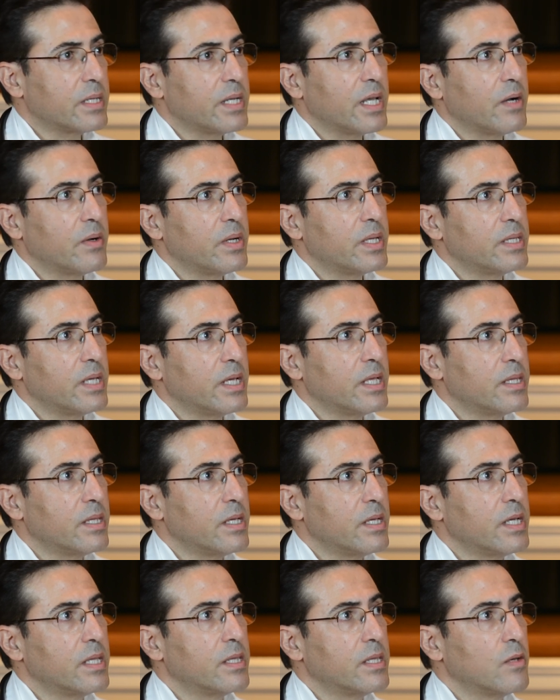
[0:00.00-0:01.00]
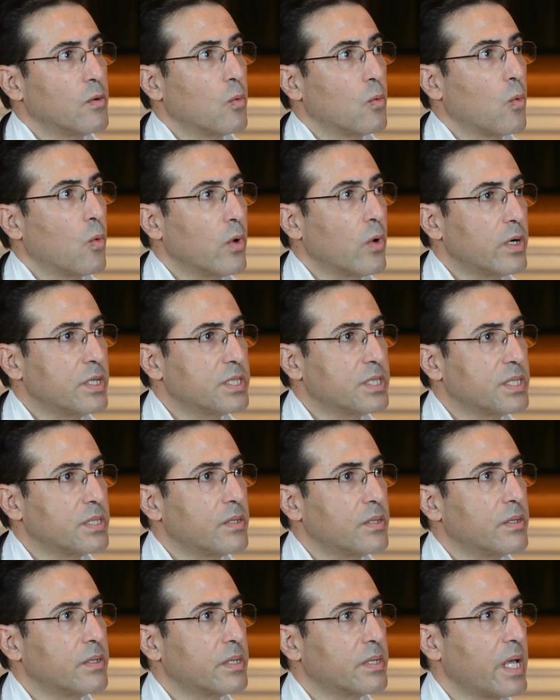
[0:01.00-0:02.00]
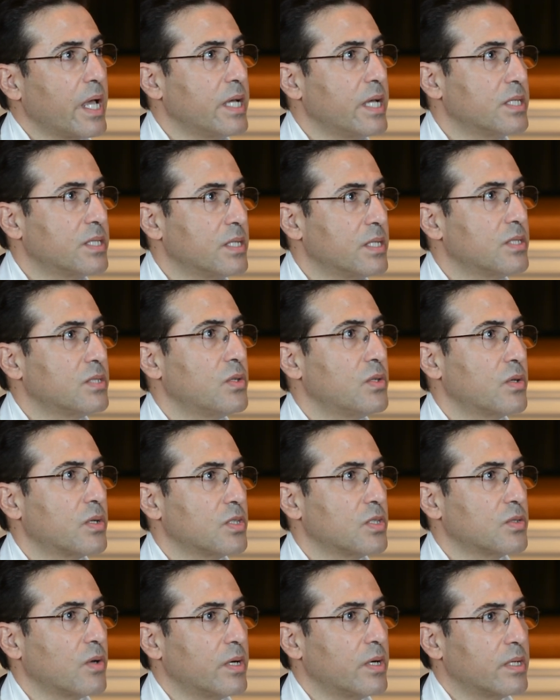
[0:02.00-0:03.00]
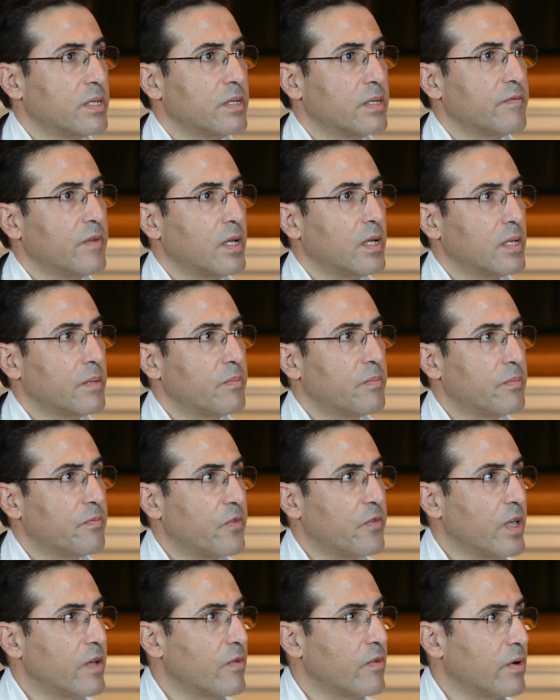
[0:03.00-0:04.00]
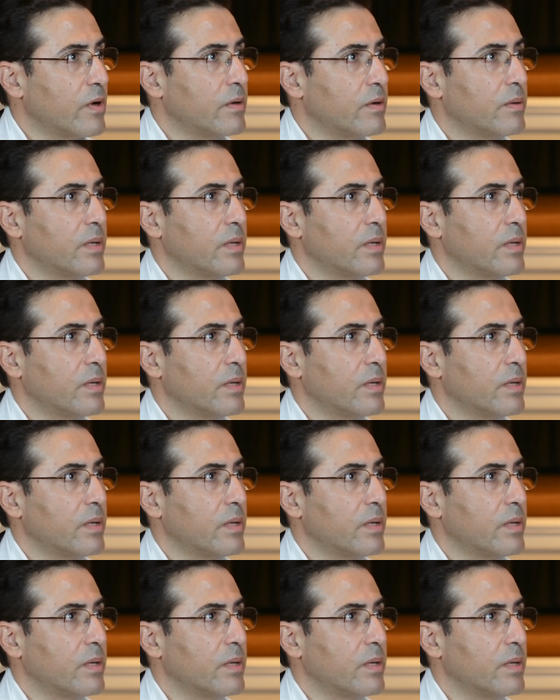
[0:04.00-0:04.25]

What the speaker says: Now, in the worster cases, you could start to develop fever,